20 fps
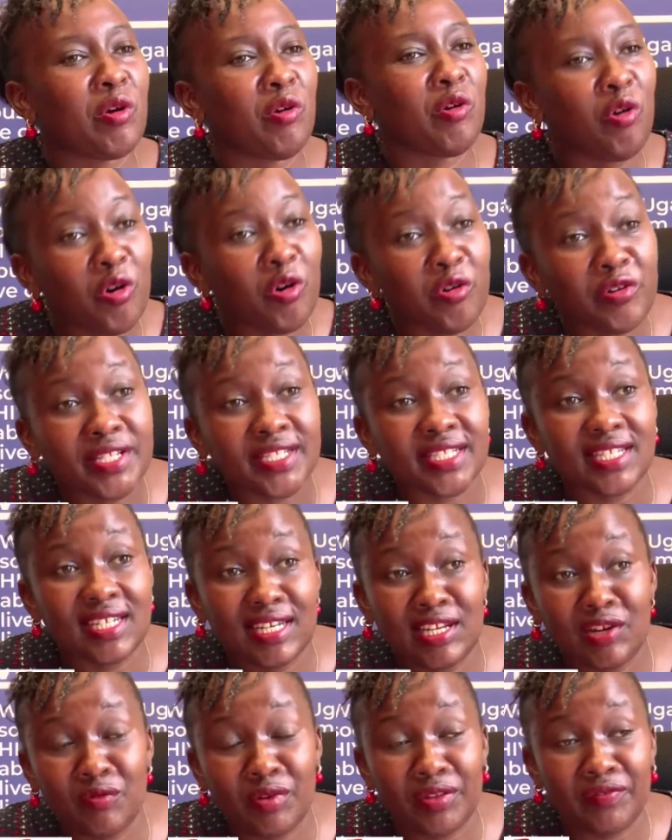were always
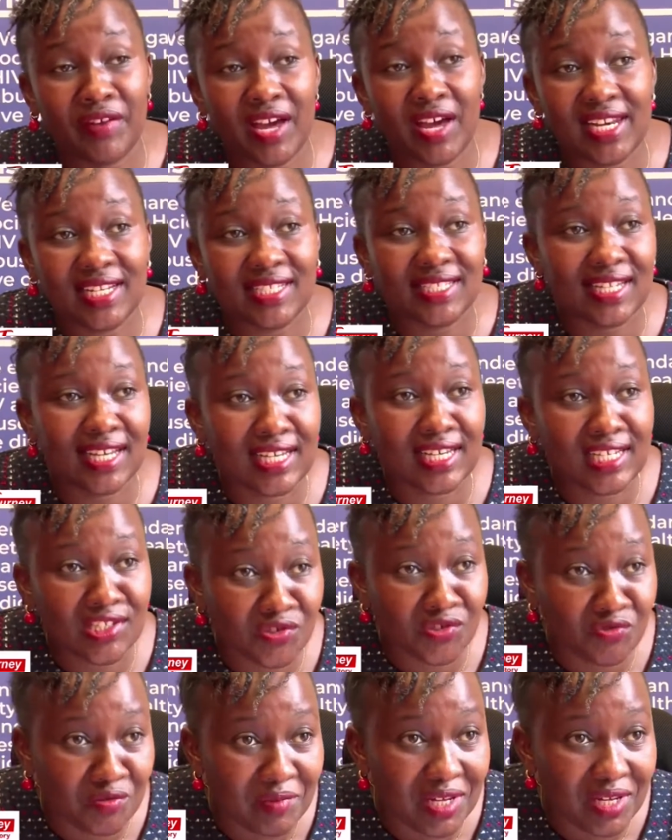dealing with violence
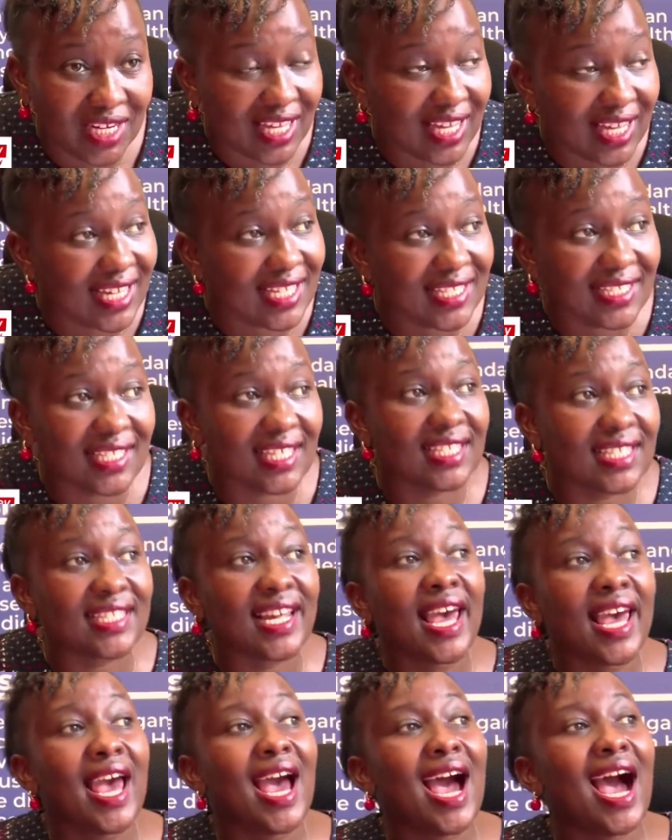against women cases.
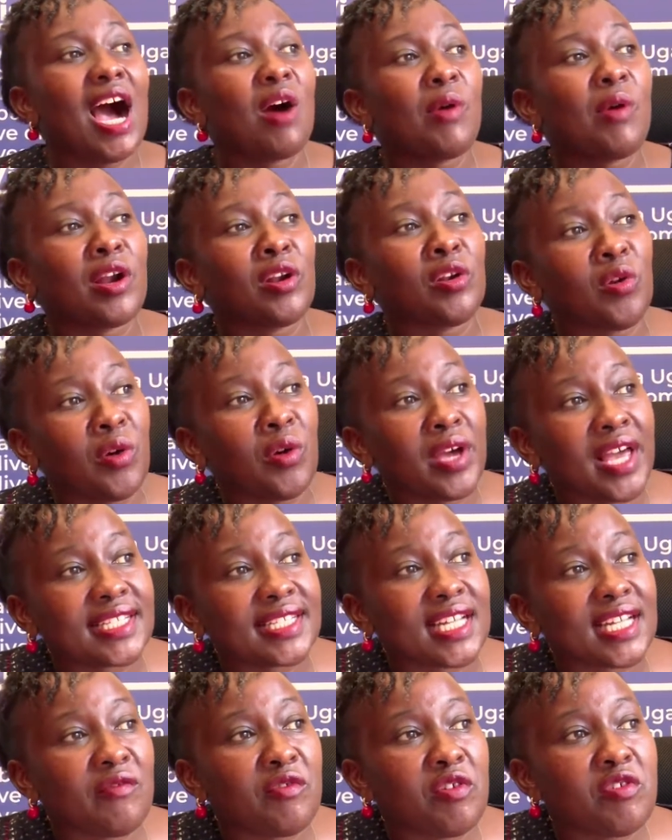Our lawyers
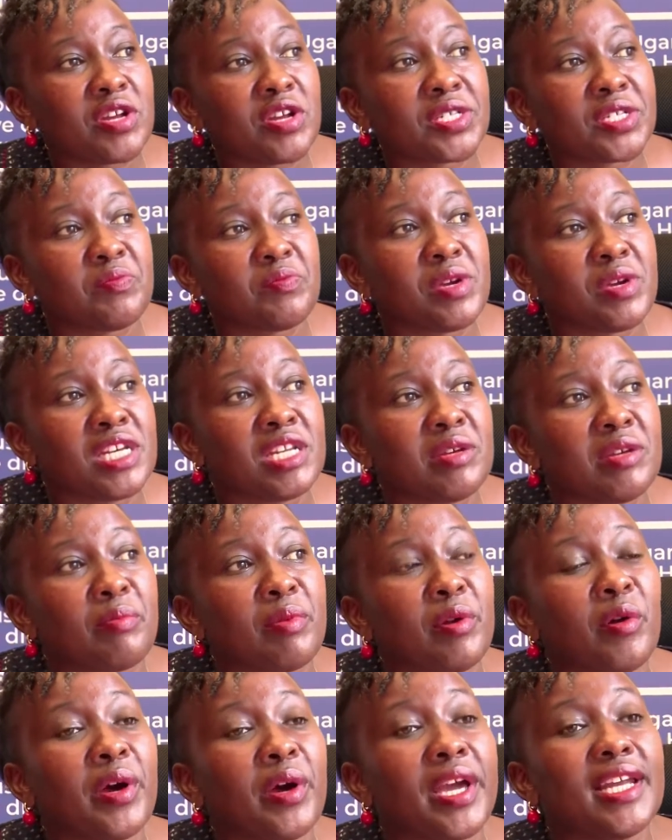have always been
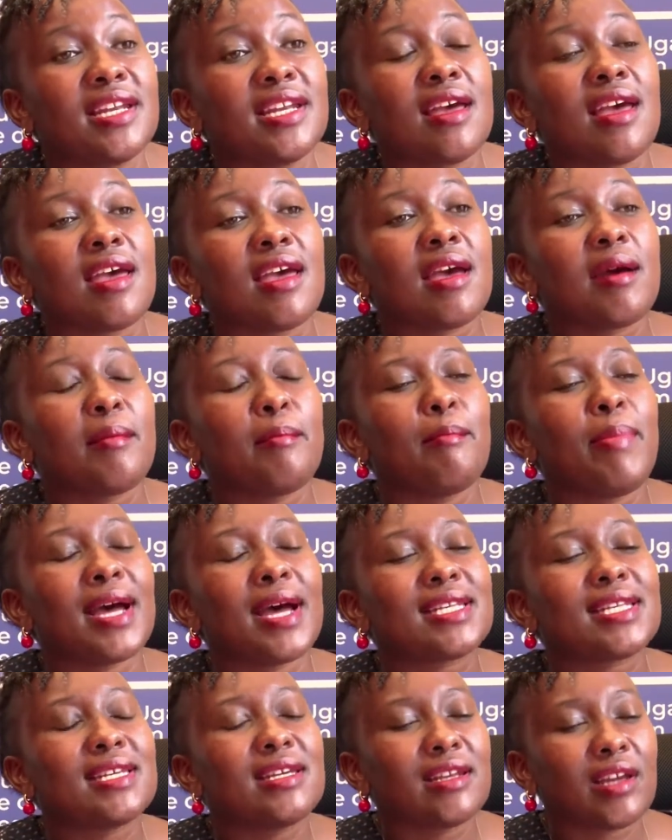deployed.
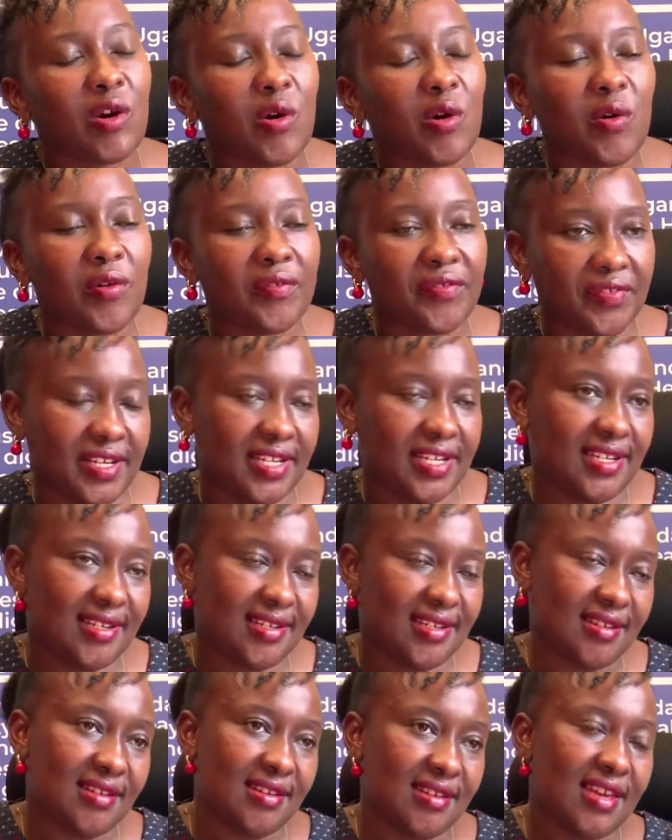But in COVID,
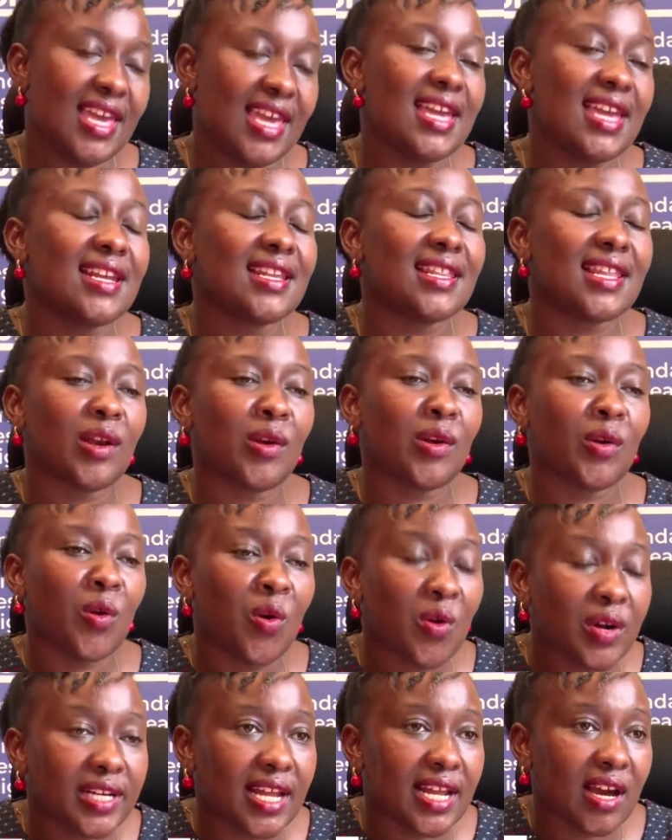in the
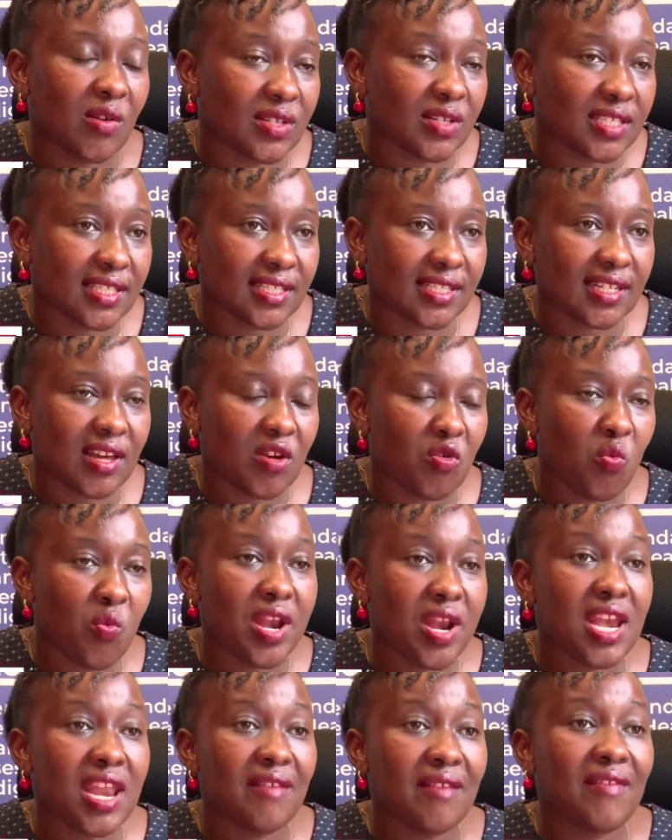lockdowns,
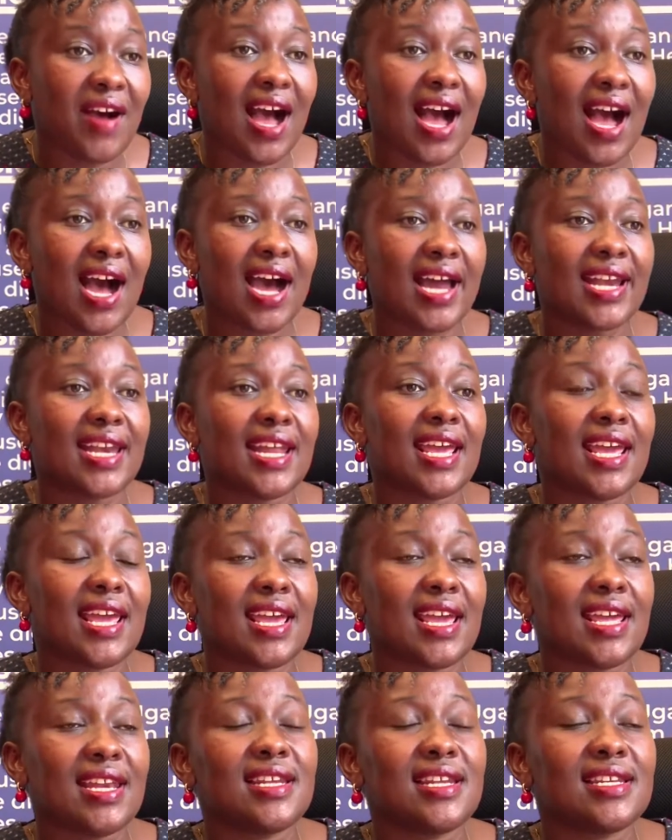we never had
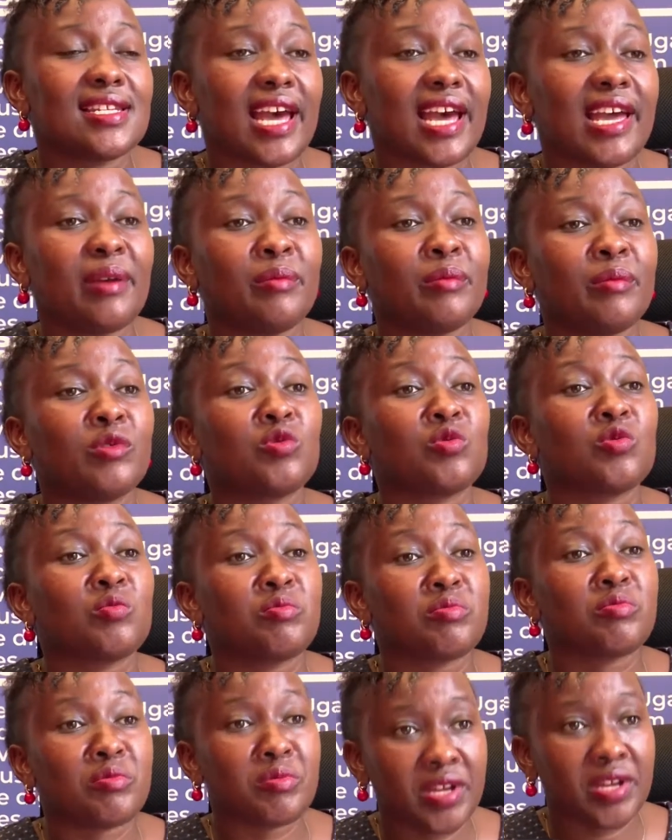any time to
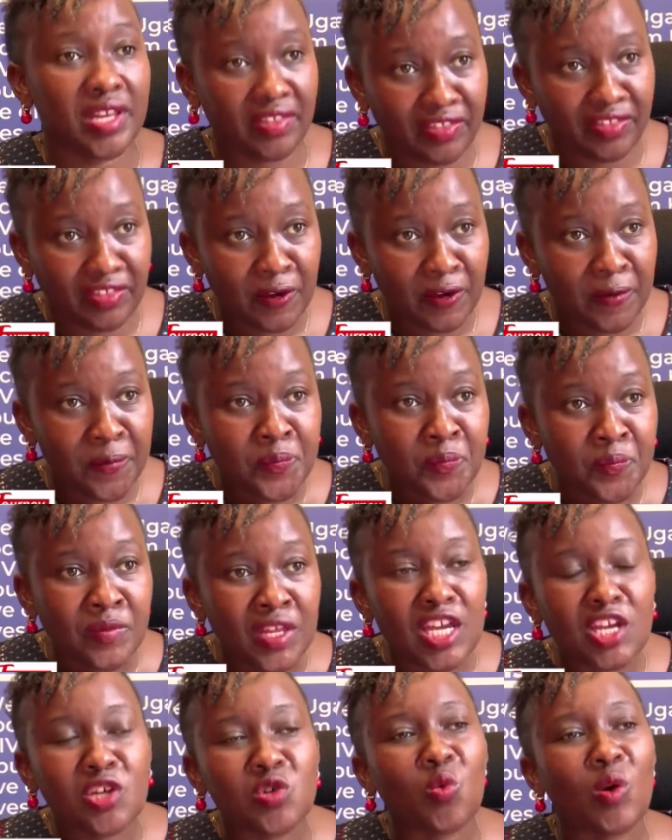breathe.
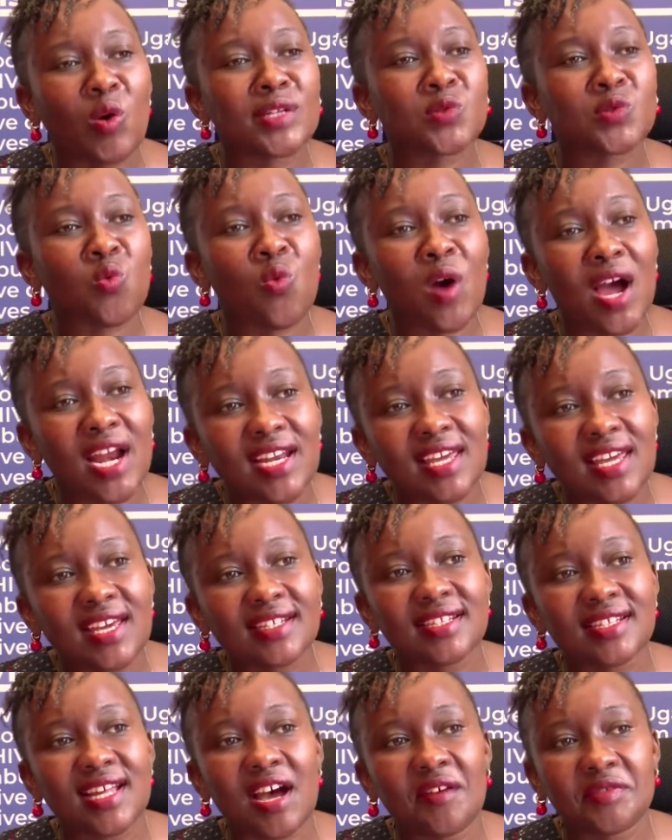It was one
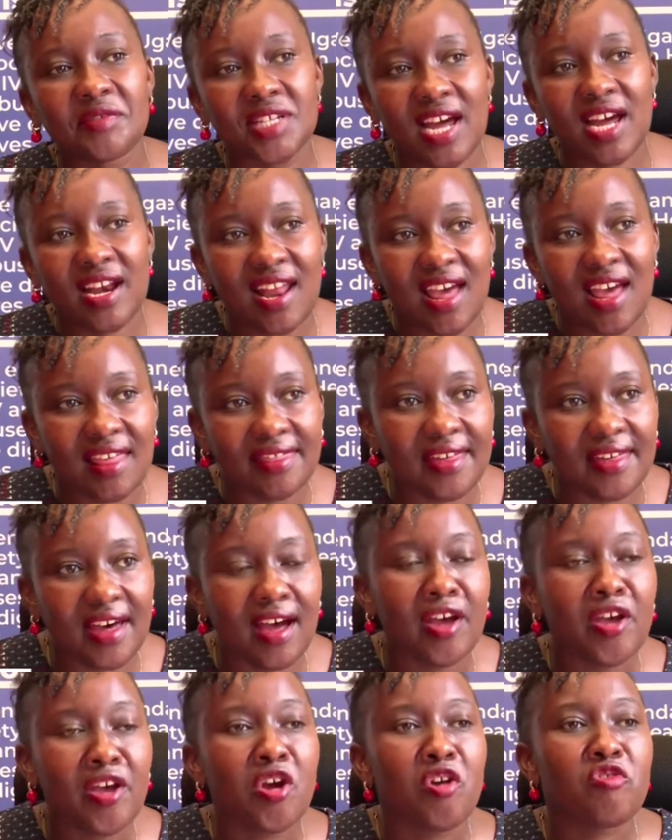case after another,
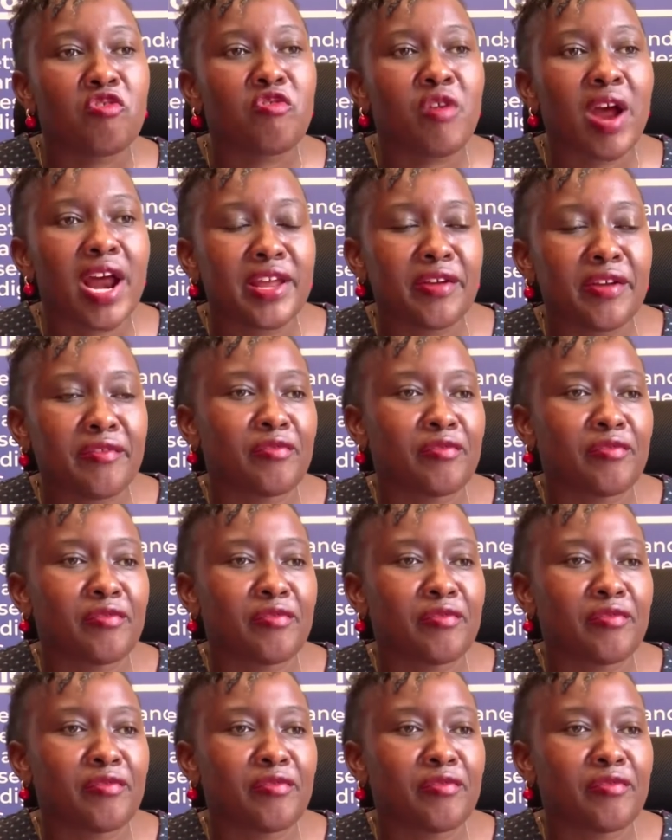running